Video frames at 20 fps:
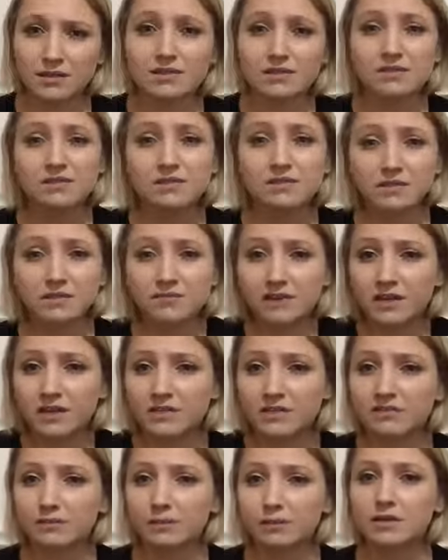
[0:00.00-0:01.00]
it's an
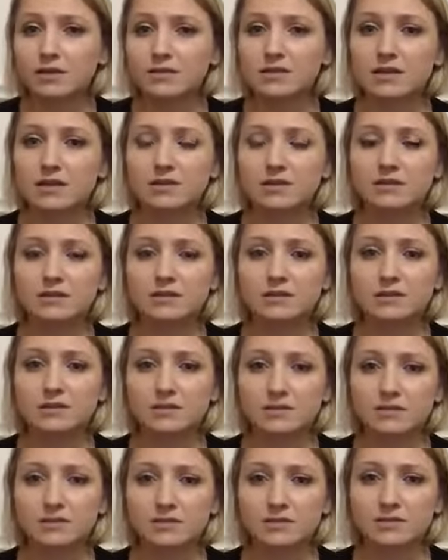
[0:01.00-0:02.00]
effective process.
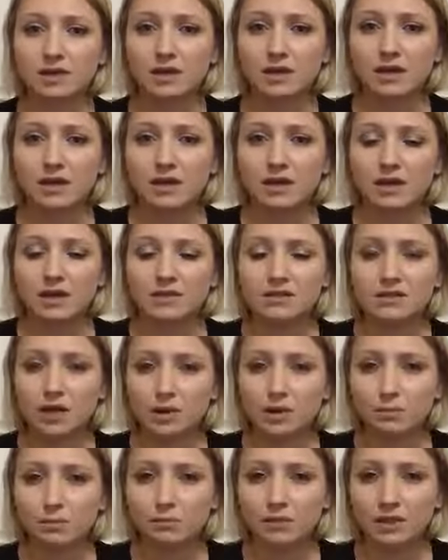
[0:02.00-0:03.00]
It's
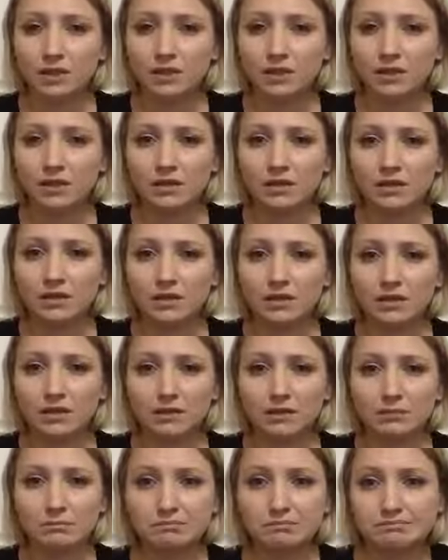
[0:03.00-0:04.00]
helped me,
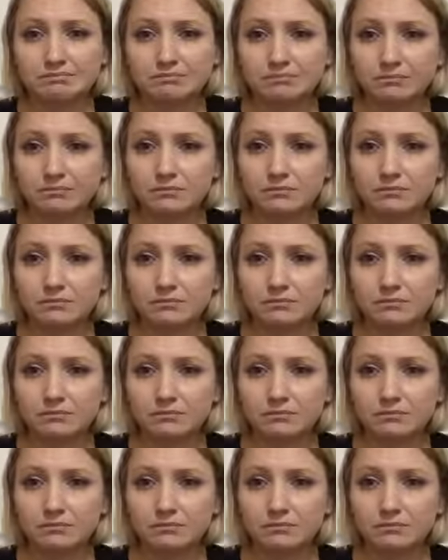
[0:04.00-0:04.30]
in